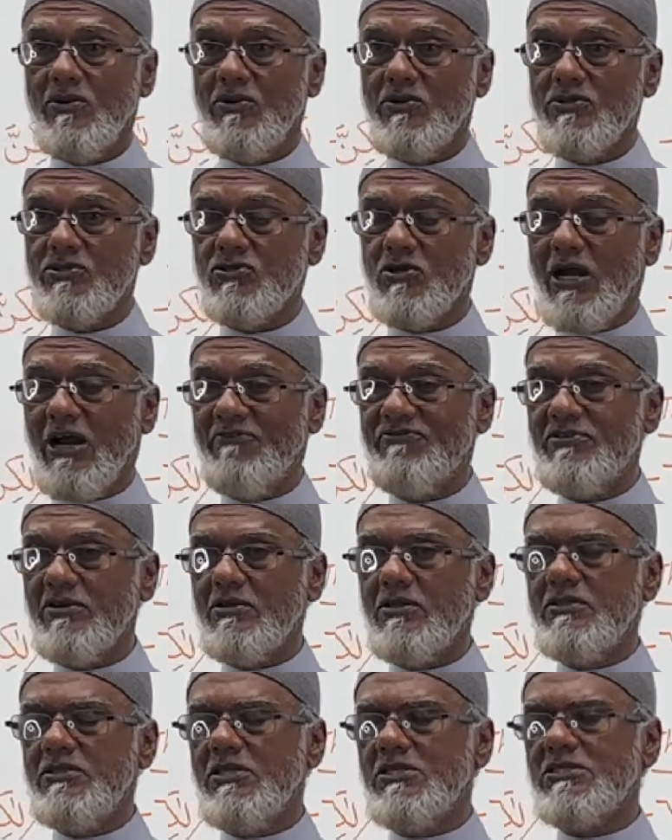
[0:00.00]
So after
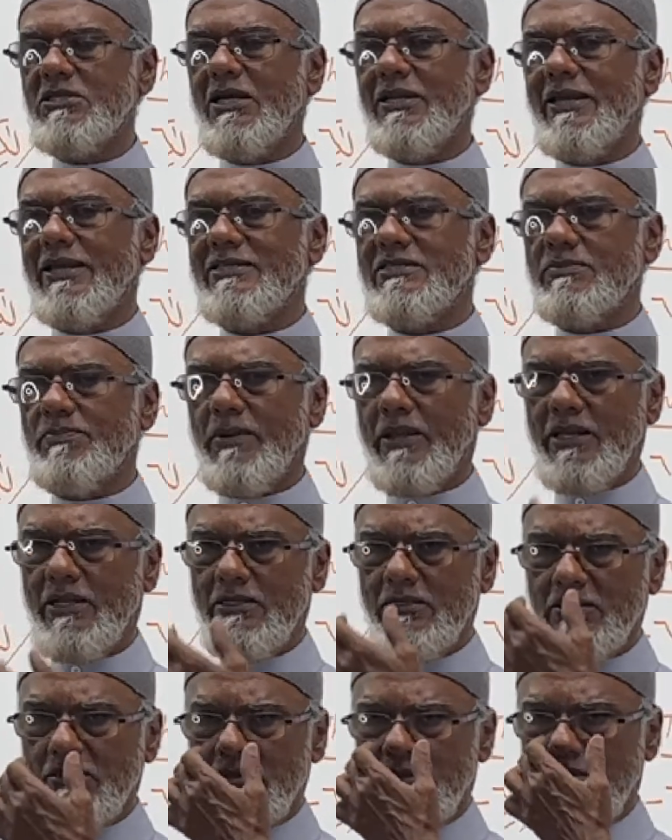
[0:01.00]
the teacher had
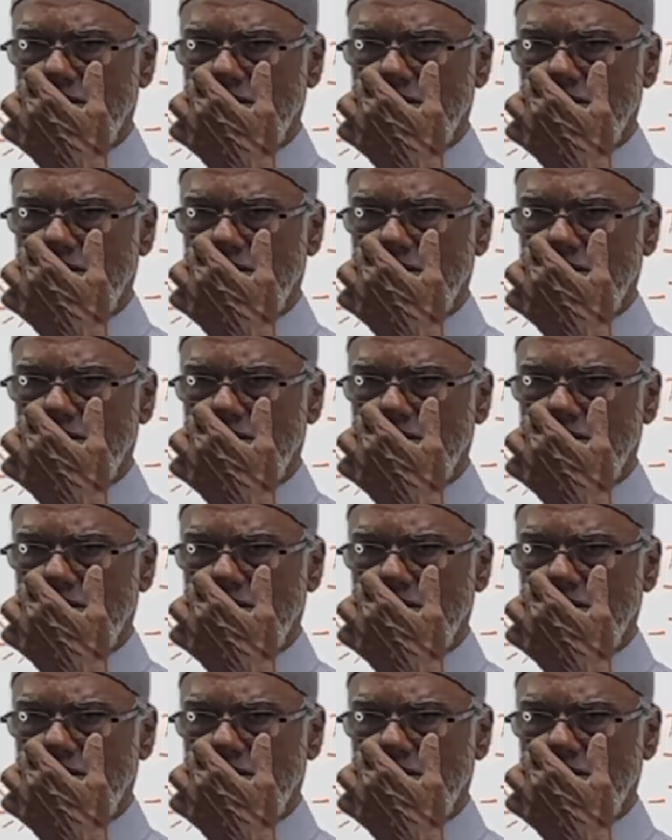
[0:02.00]
explained